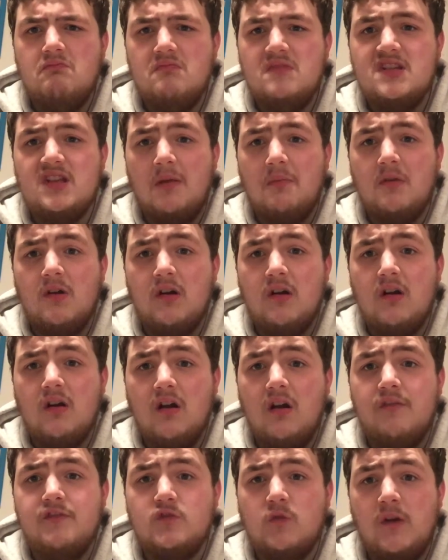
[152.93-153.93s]
summer
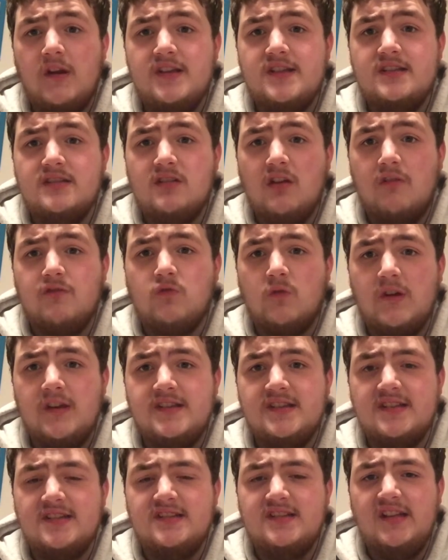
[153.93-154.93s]
of 20 of
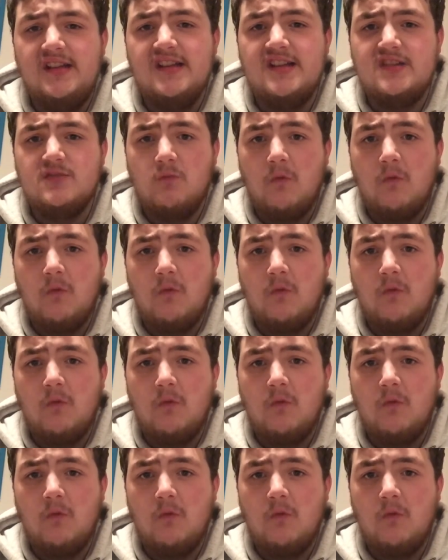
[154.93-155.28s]
2016 as